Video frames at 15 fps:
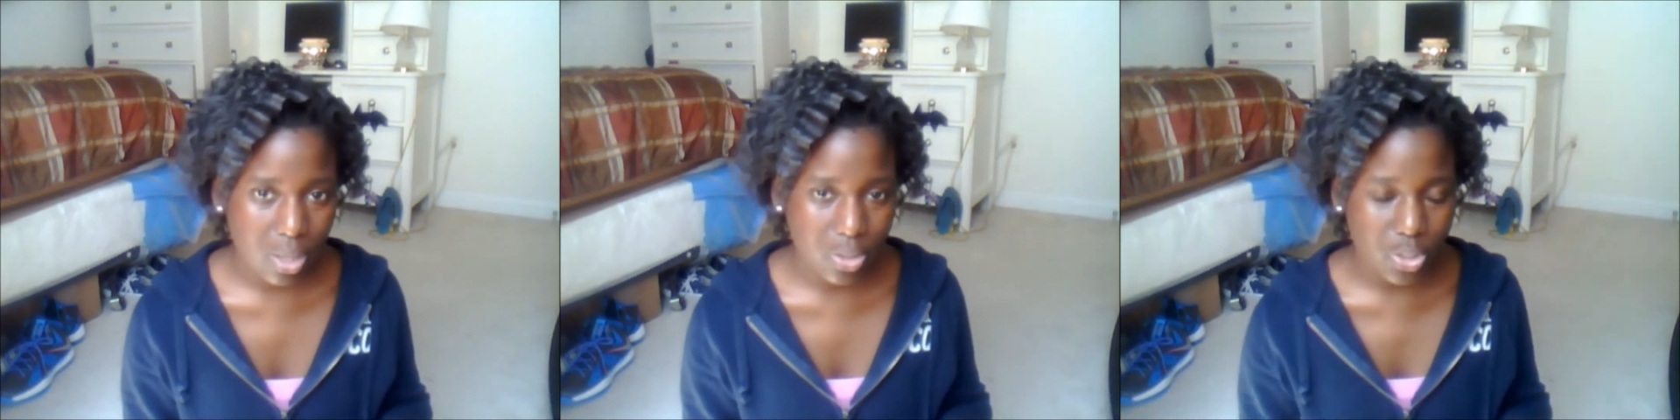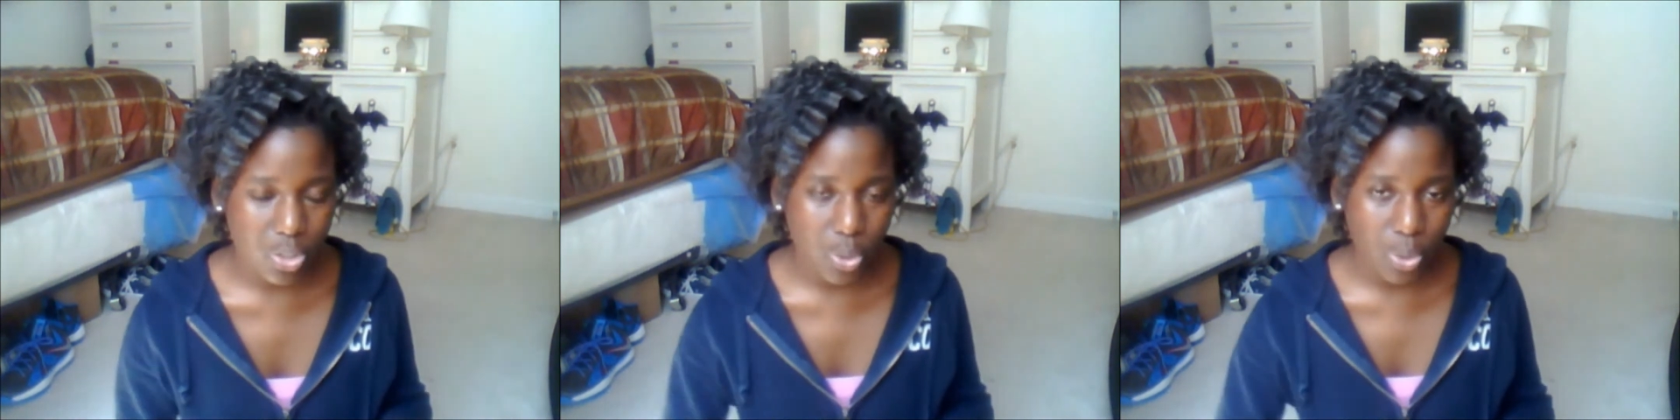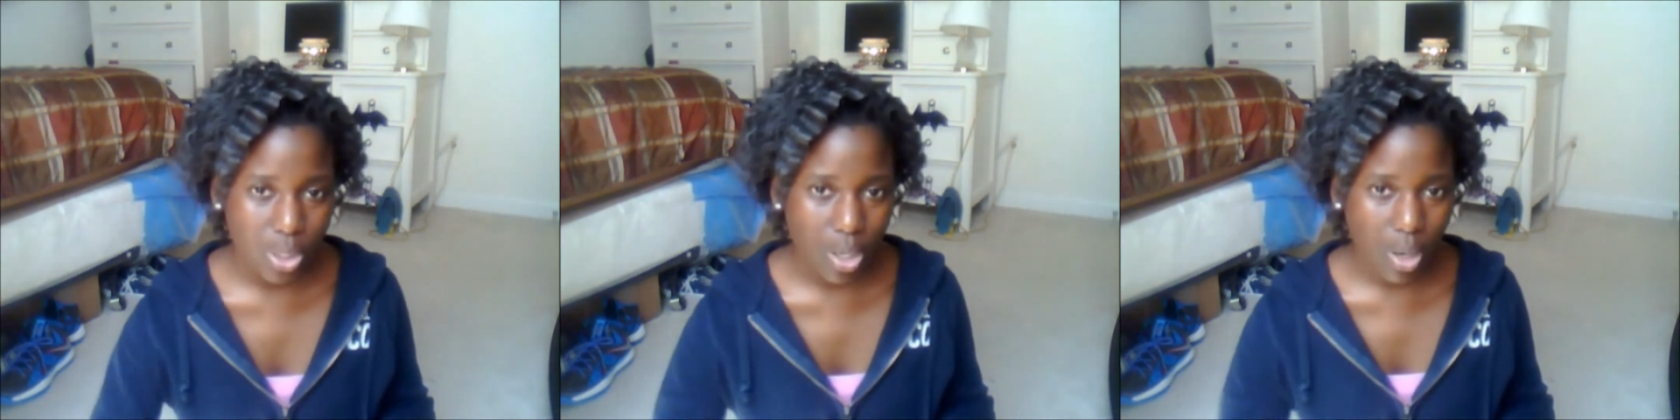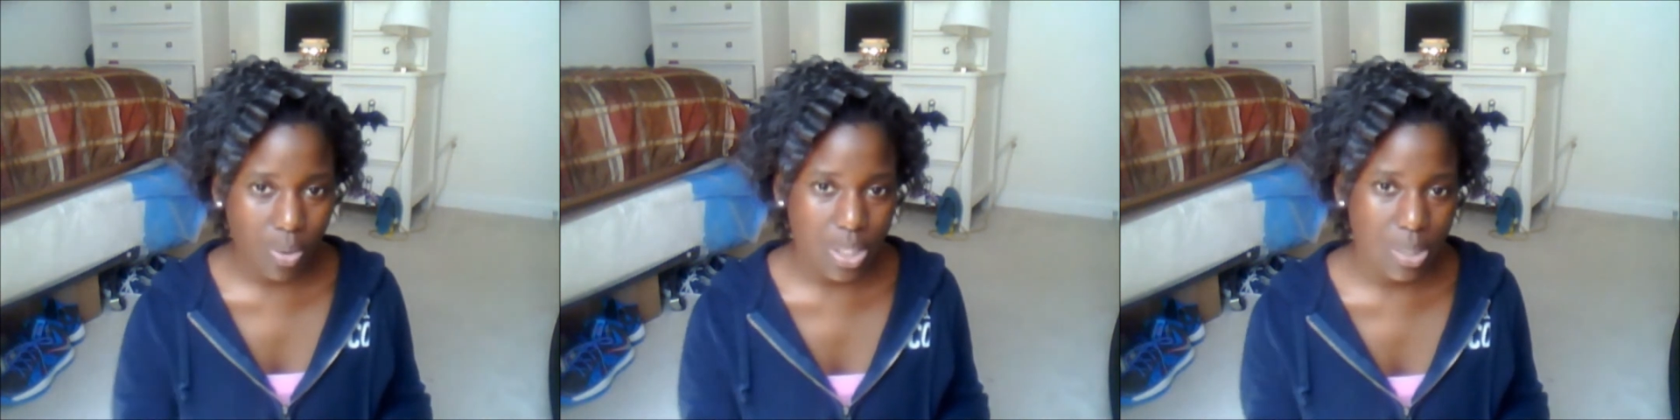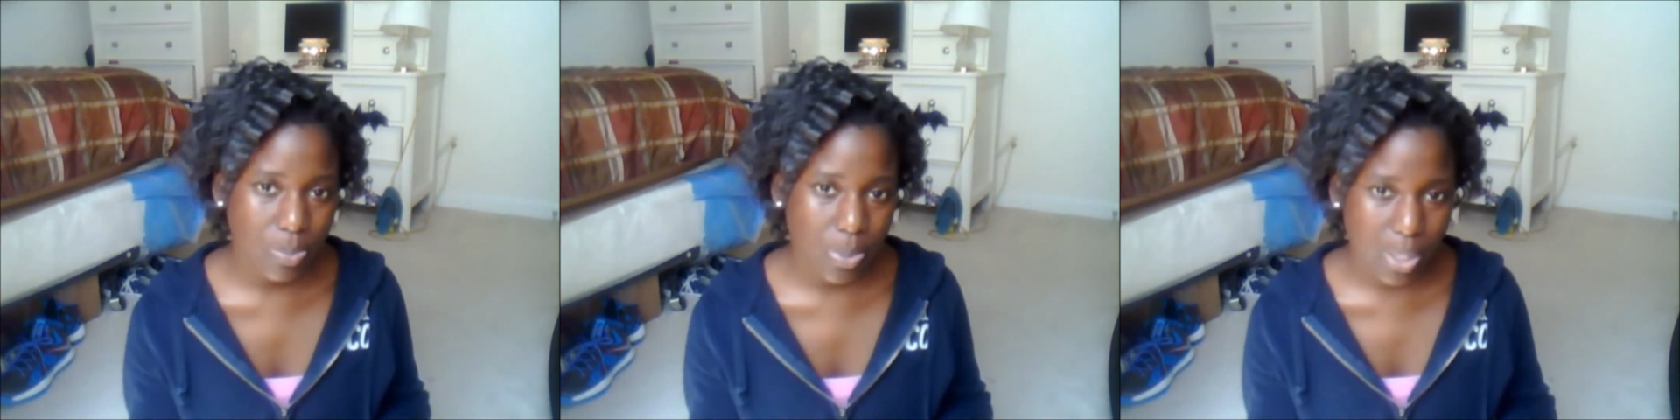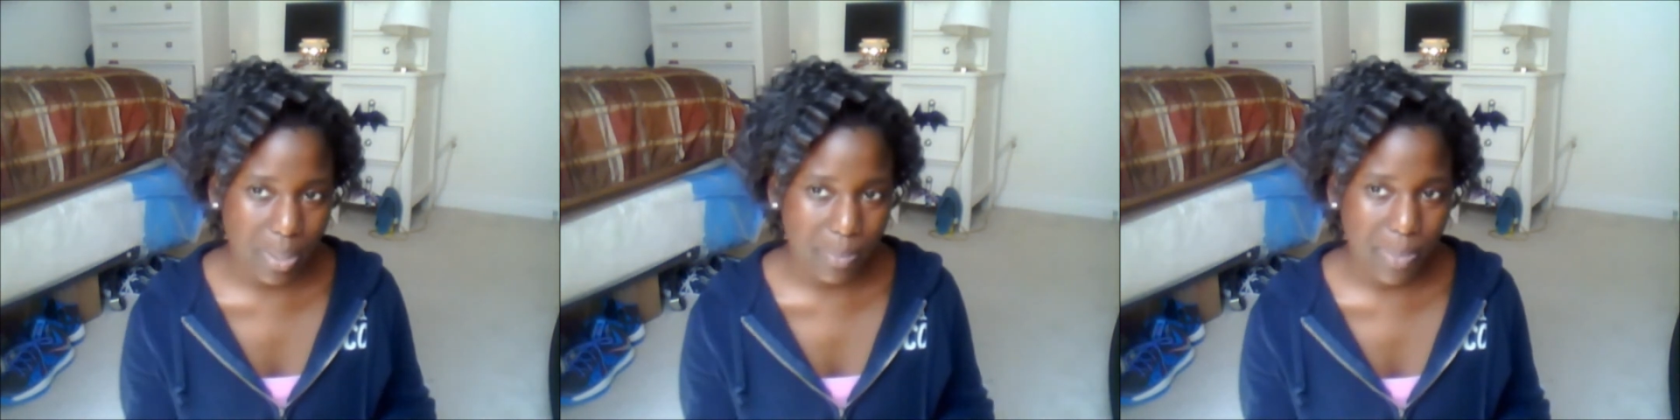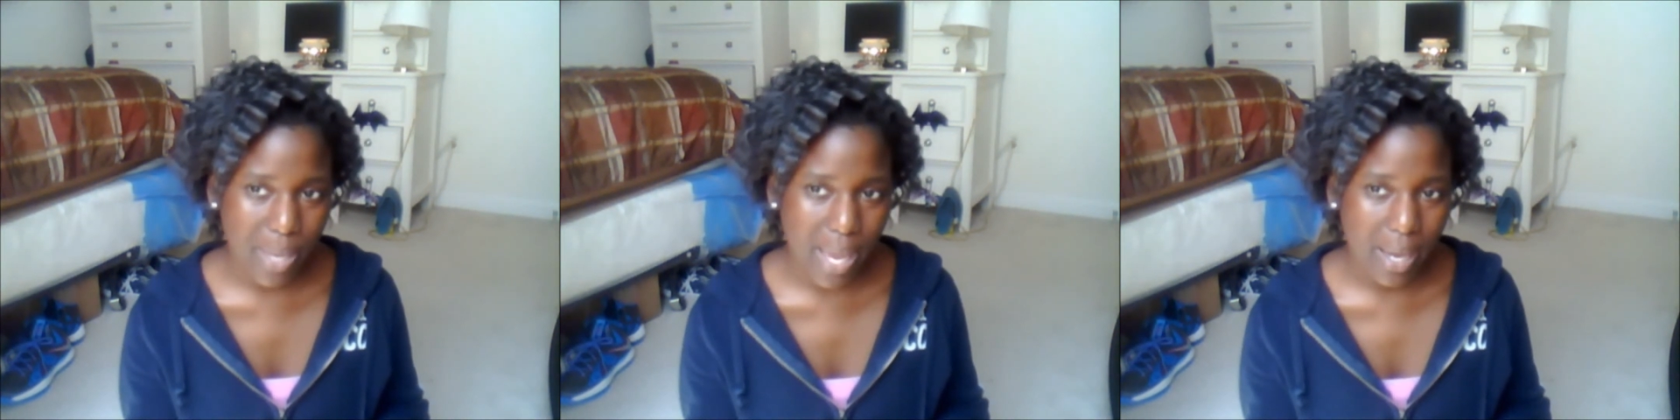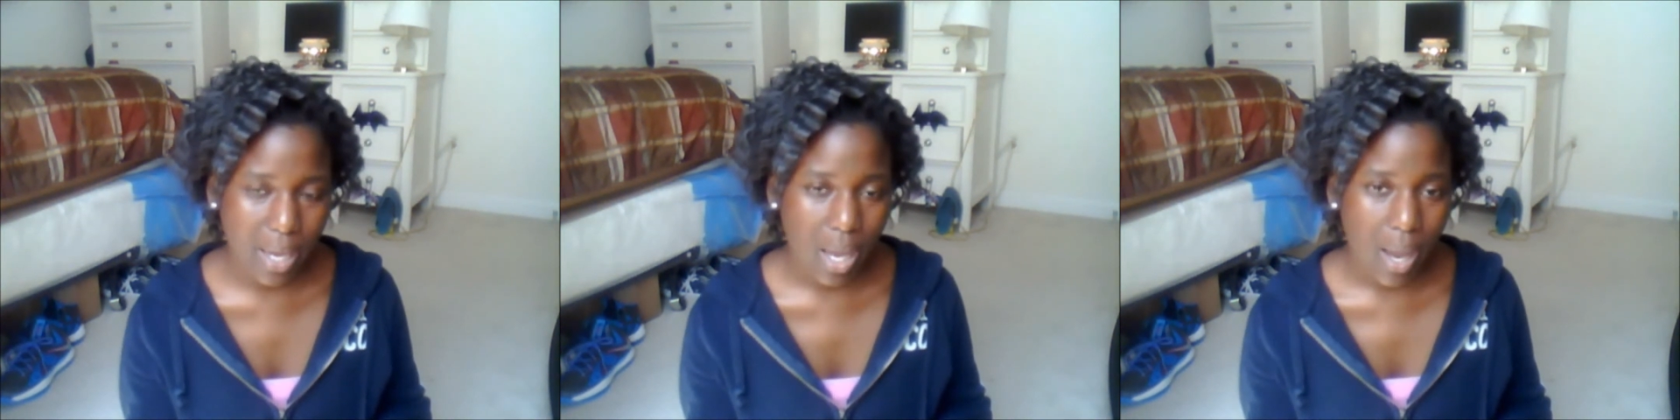others, you can always put it
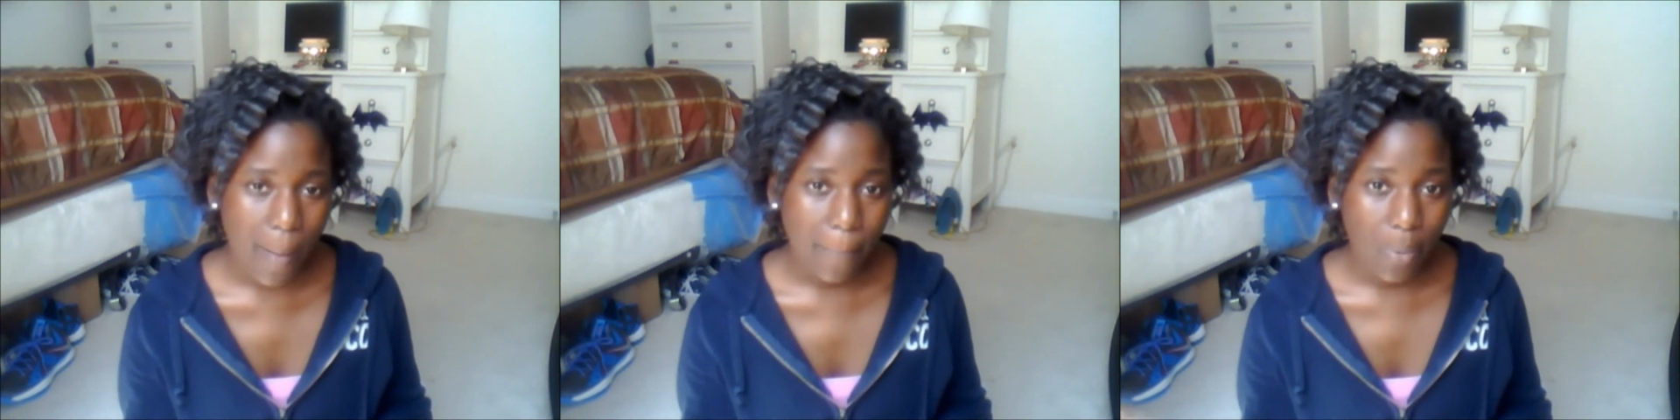back.